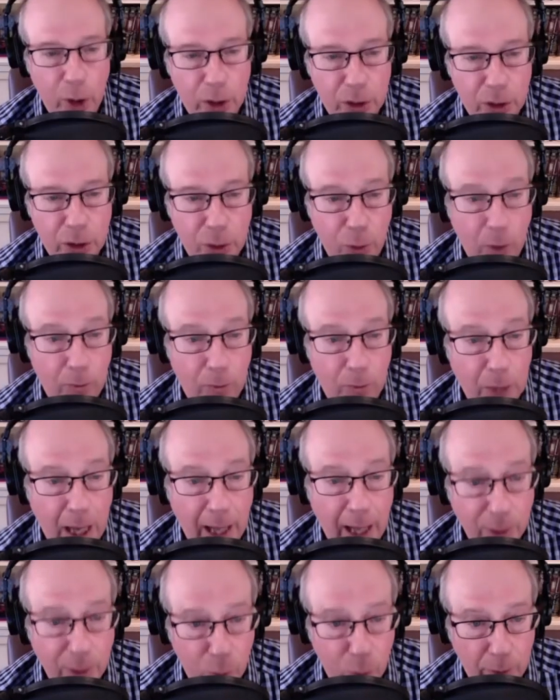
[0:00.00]
to a
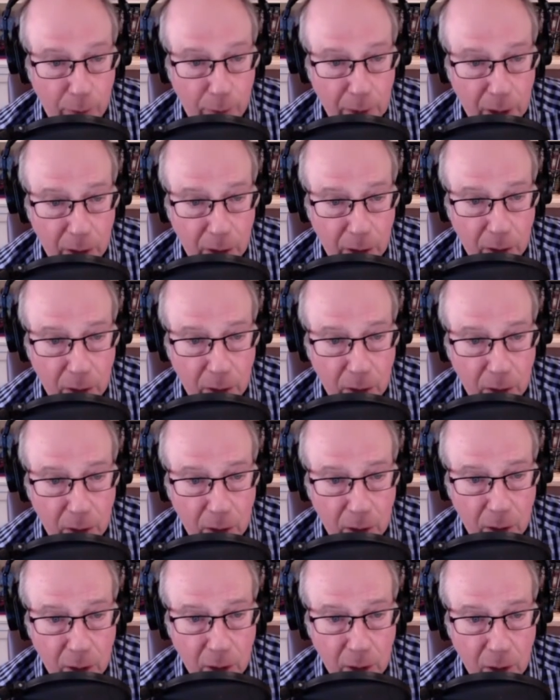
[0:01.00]
blind woman
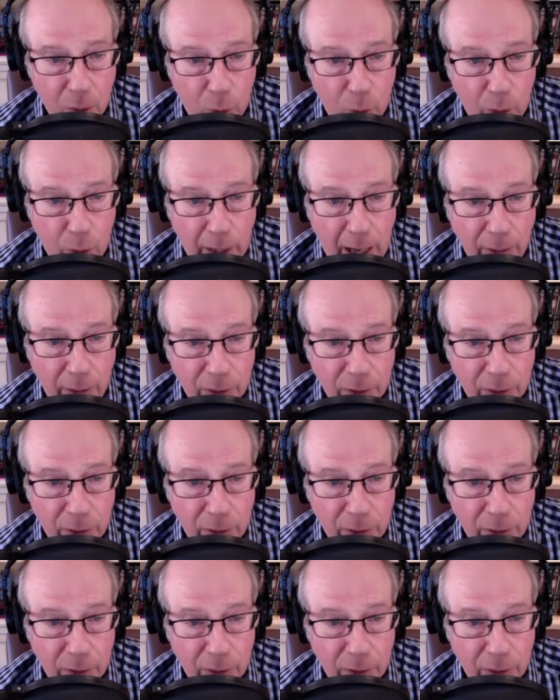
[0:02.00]
when I was